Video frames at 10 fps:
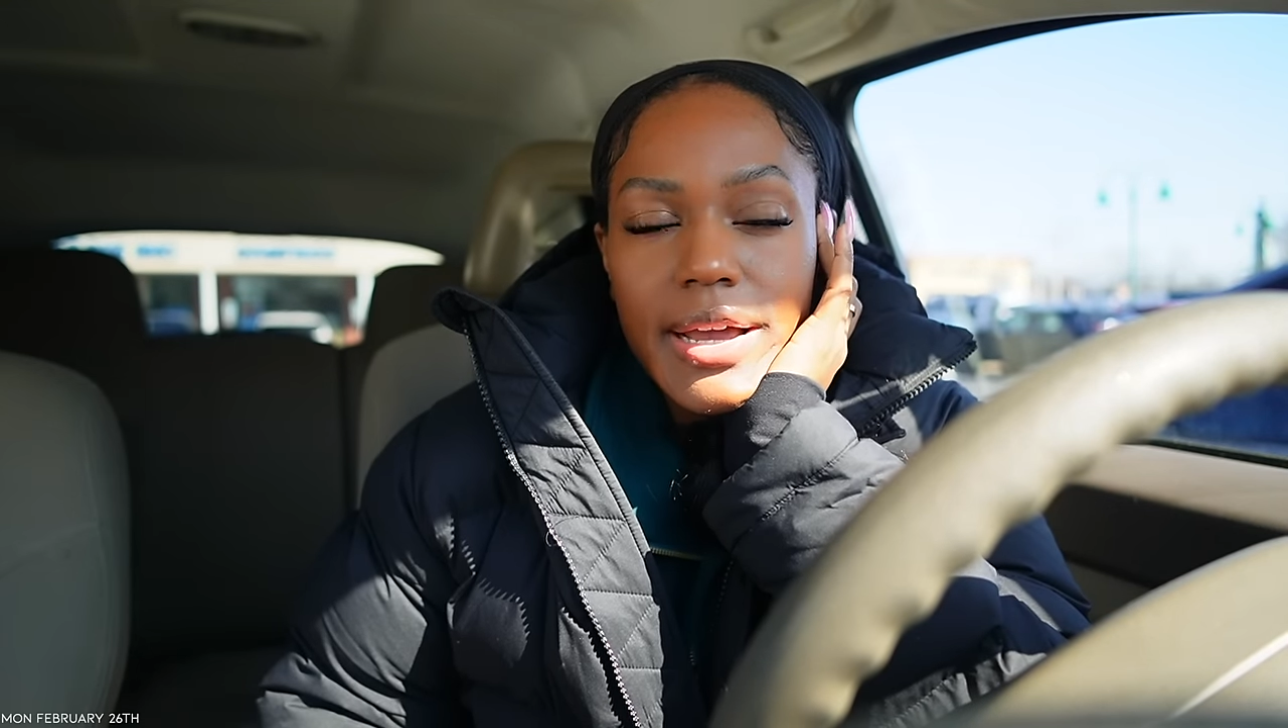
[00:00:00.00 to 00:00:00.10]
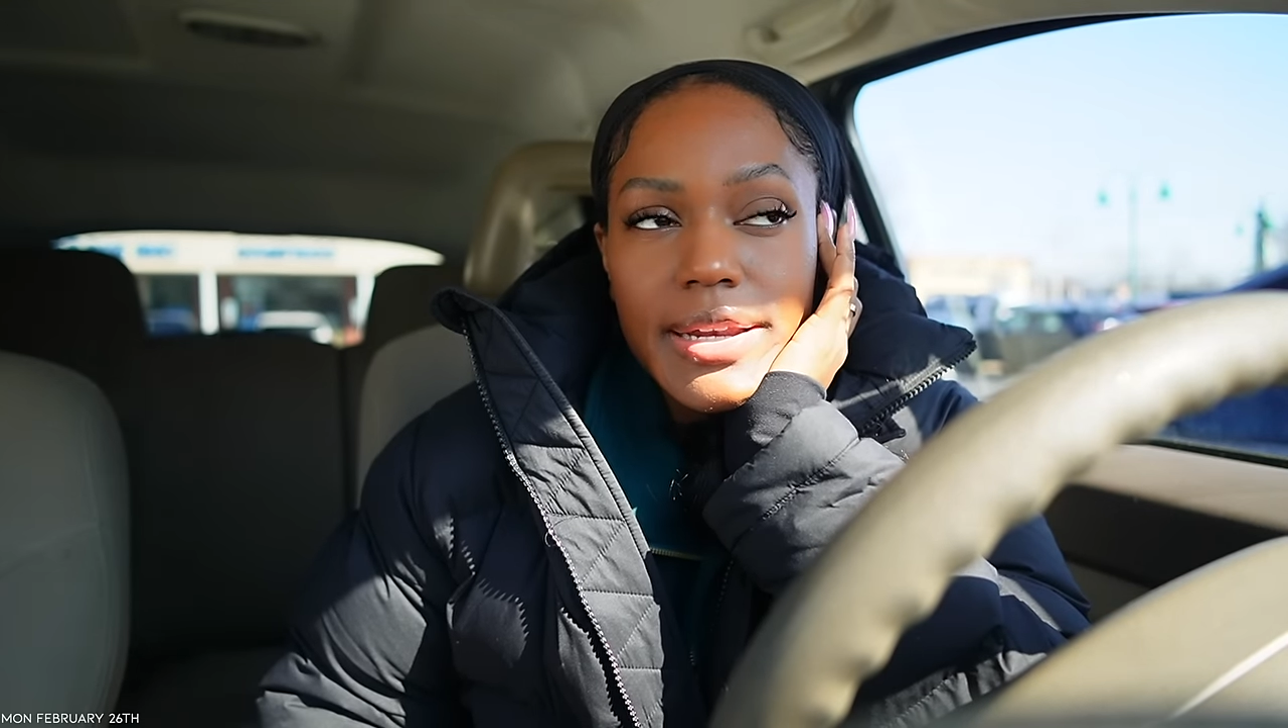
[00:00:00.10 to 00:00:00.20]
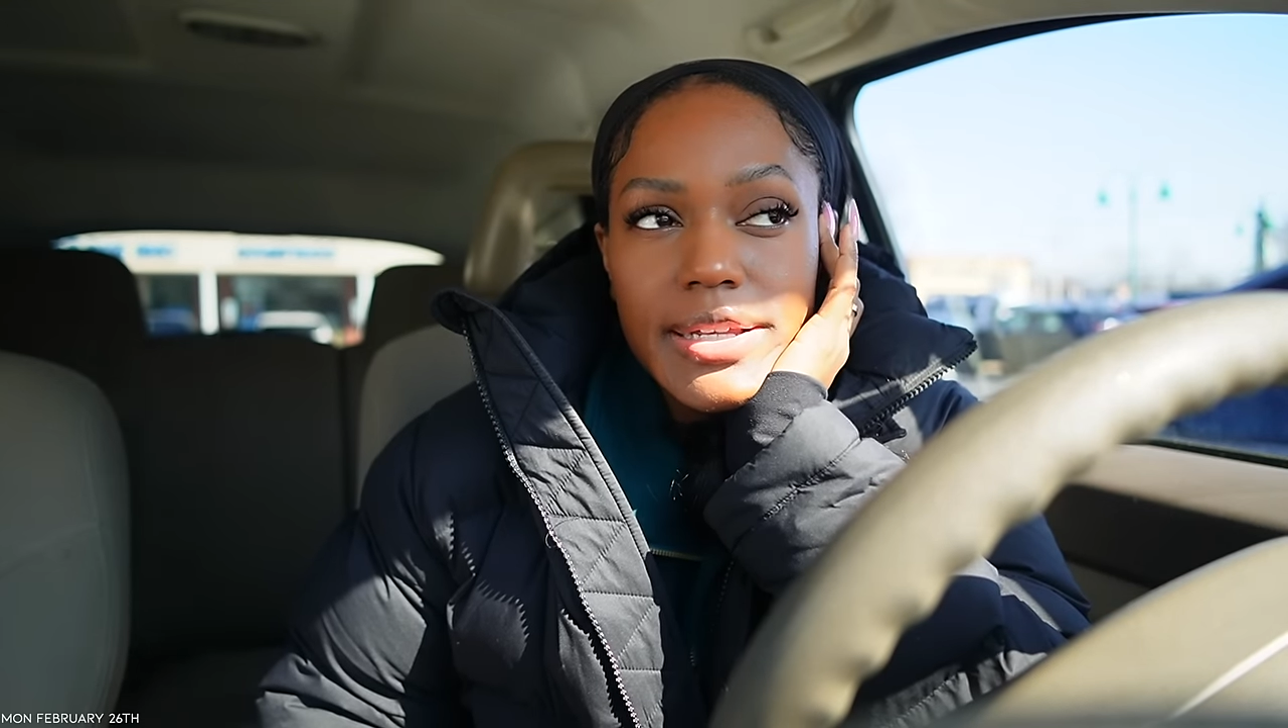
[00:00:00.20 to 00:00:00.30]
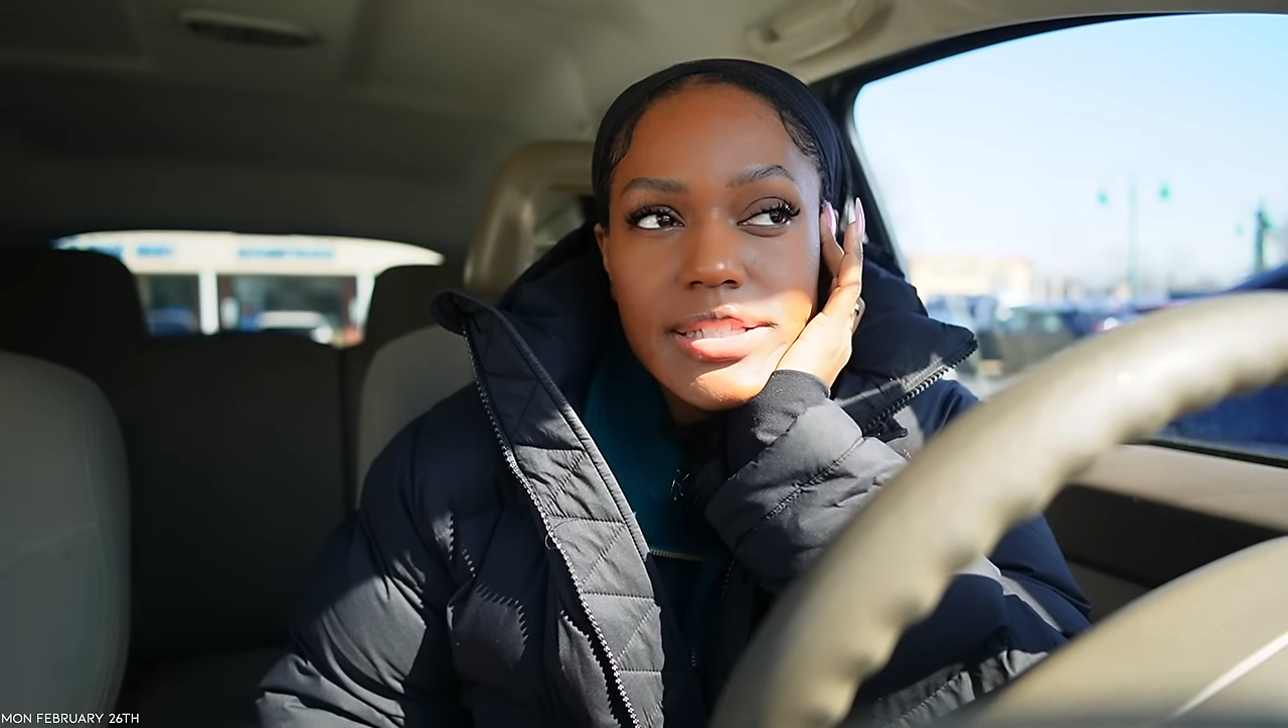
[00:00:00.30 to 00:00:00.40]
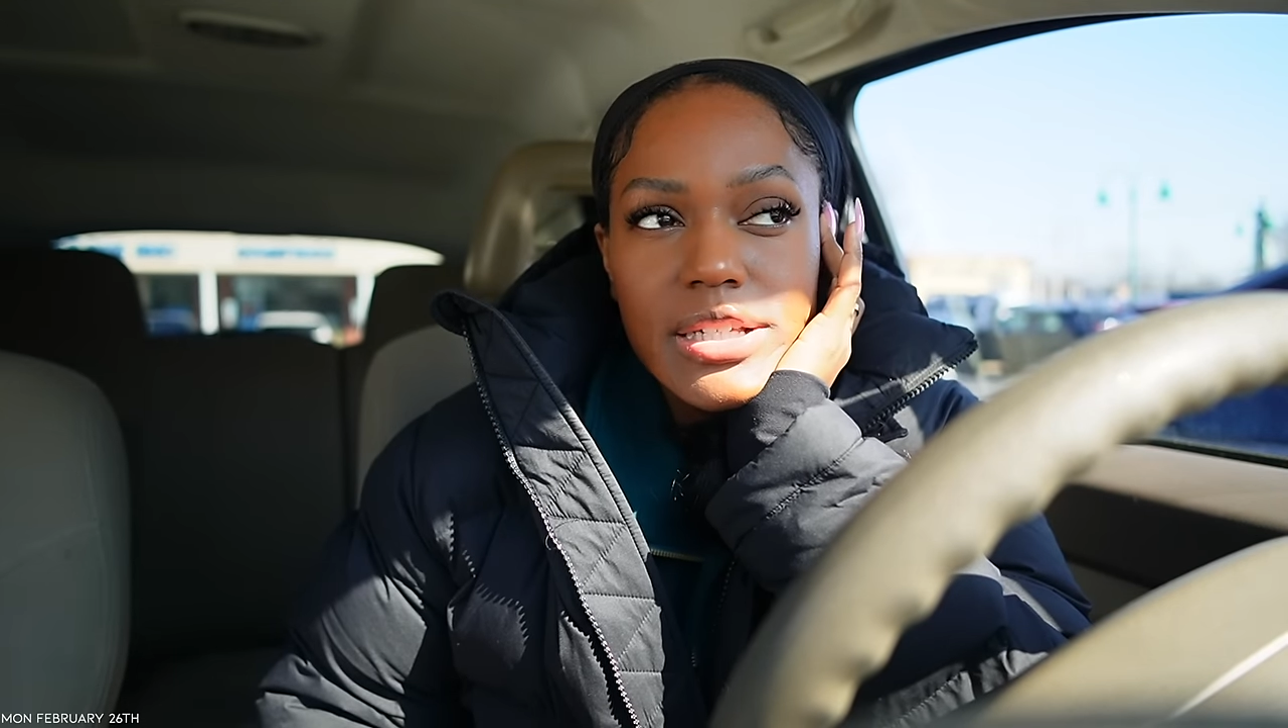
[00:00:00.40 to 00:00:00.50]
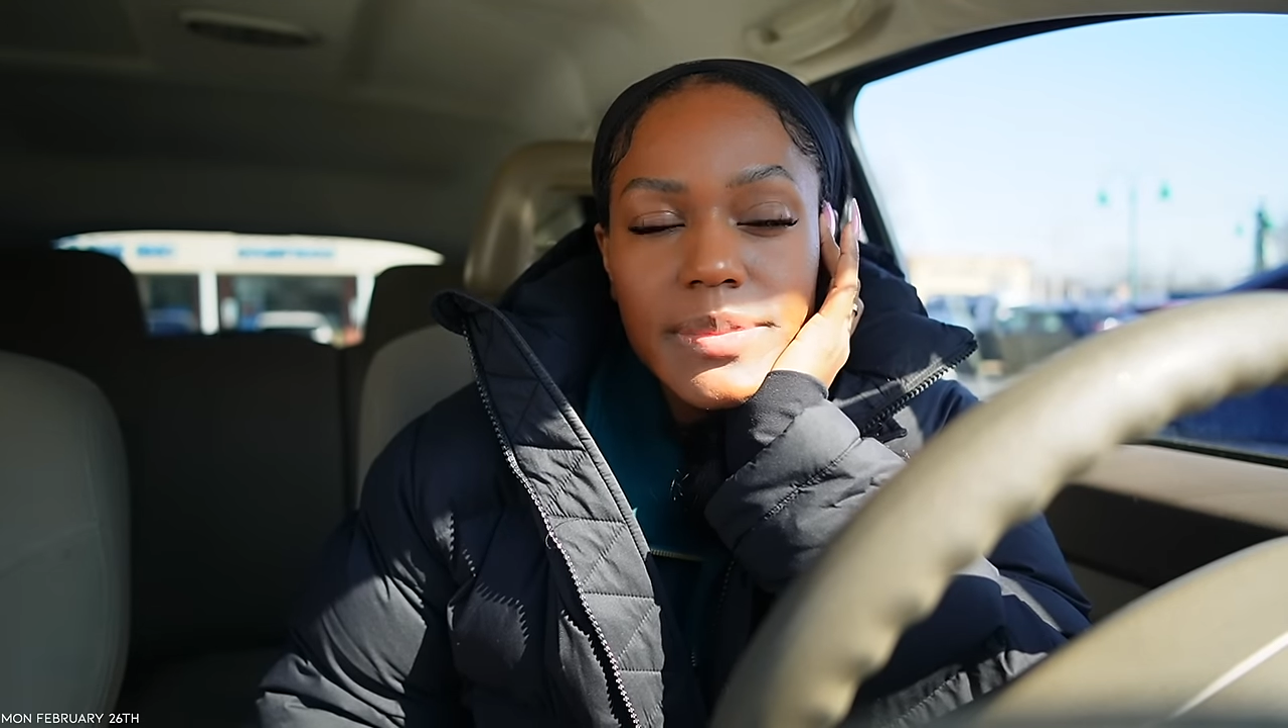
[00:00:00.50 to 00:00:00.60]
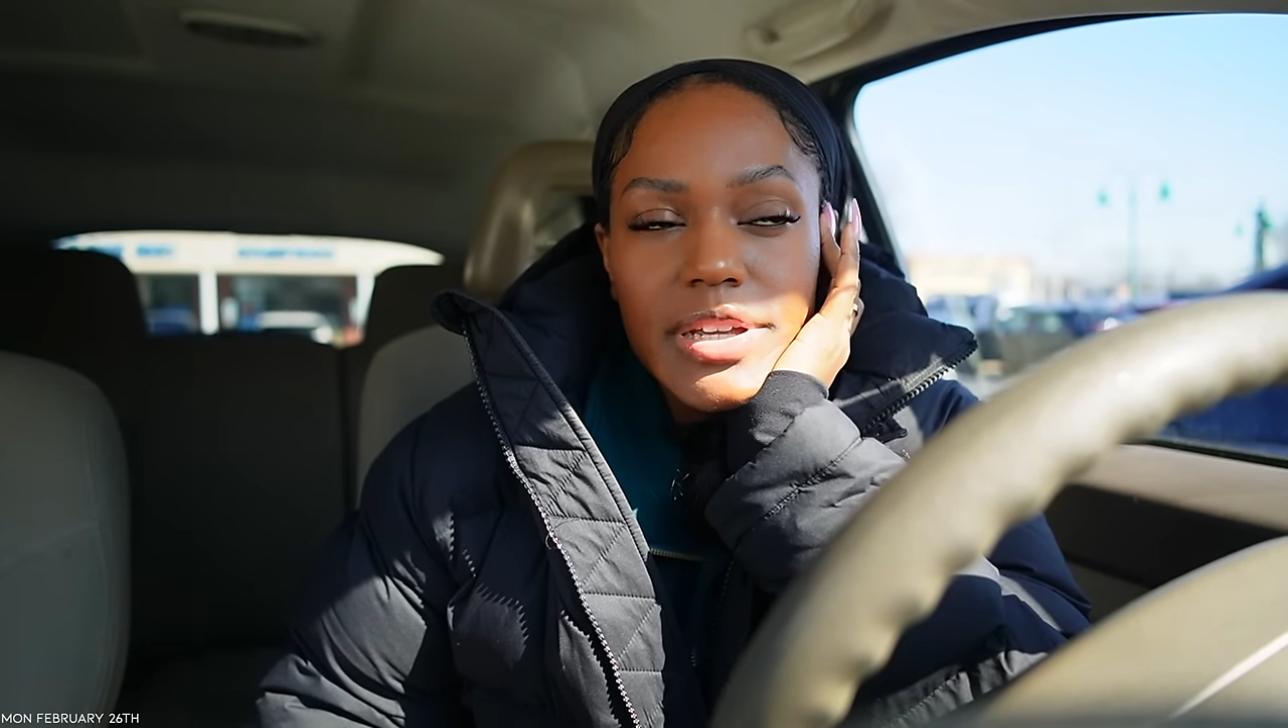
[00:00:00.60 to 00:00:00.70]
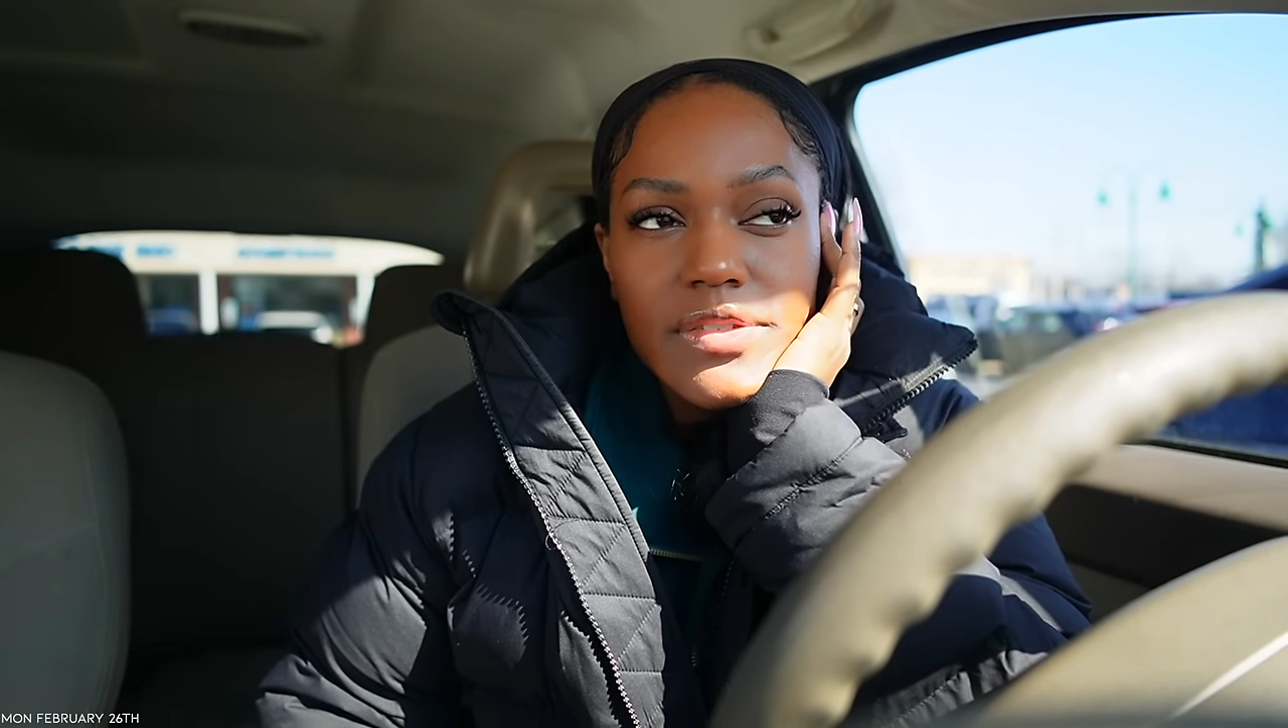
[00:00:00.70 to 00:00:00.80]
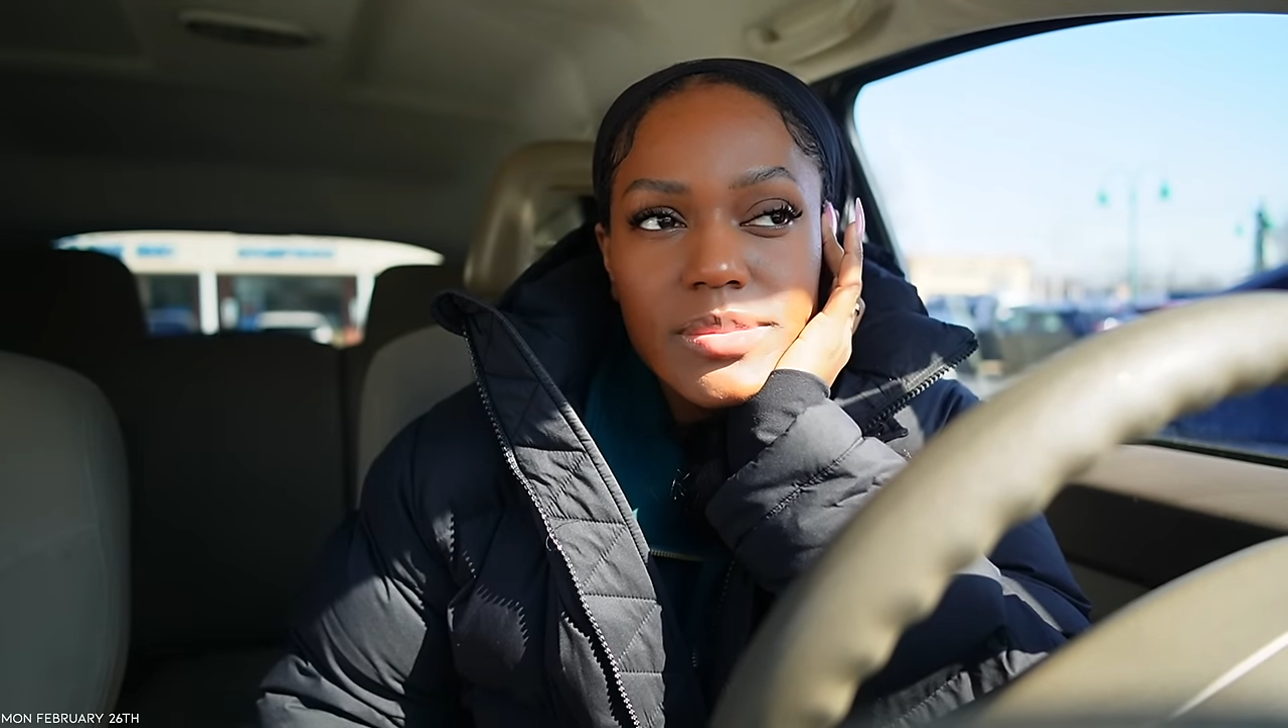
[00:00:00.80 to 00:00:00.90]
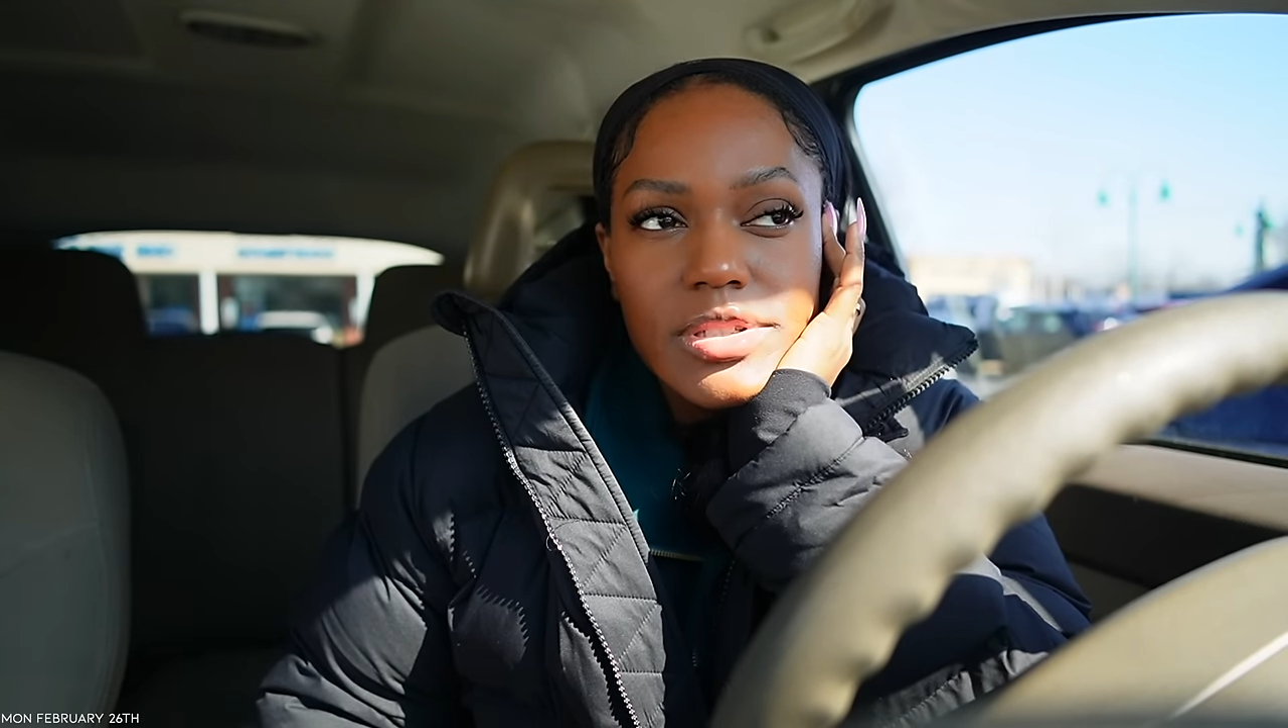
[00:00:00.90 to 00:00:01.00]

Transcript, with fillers: I need something from